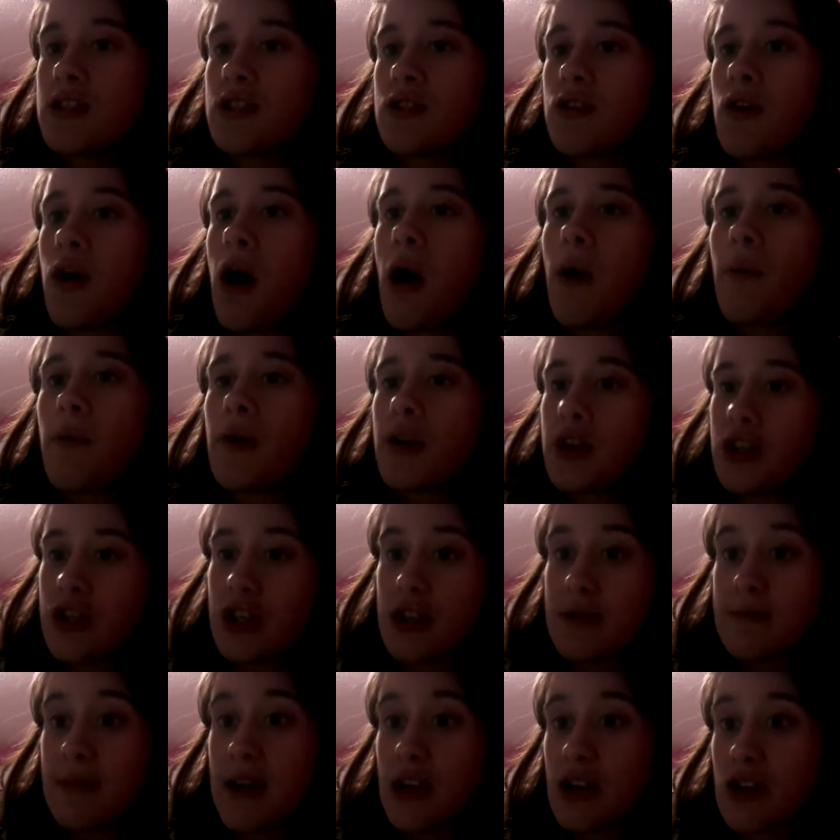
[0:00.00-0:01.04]
so I want to
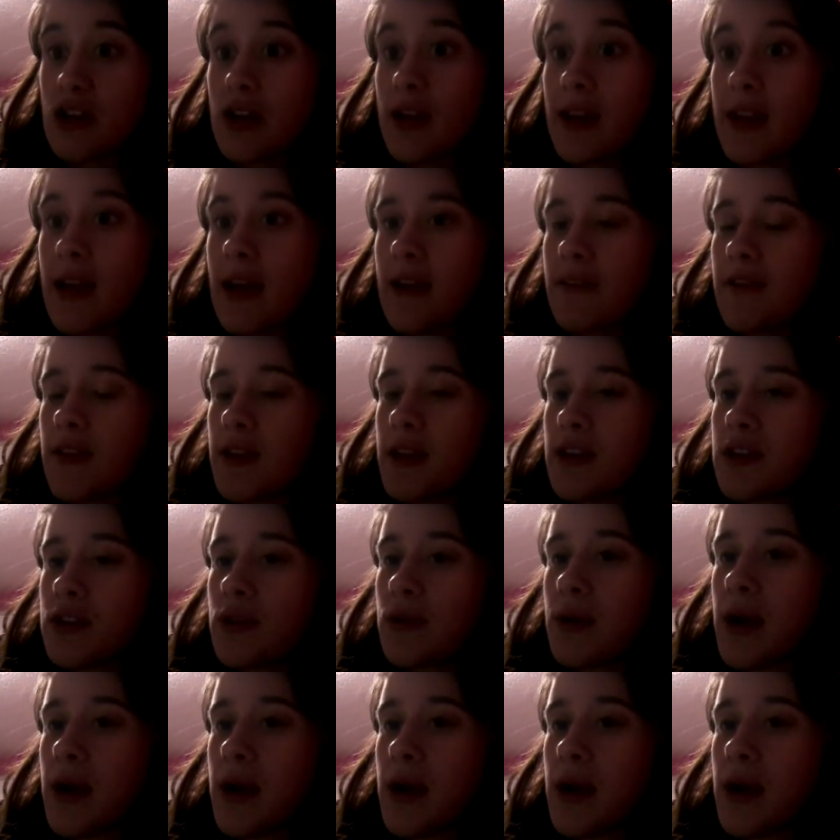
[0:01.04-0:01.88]
just make sure that everything's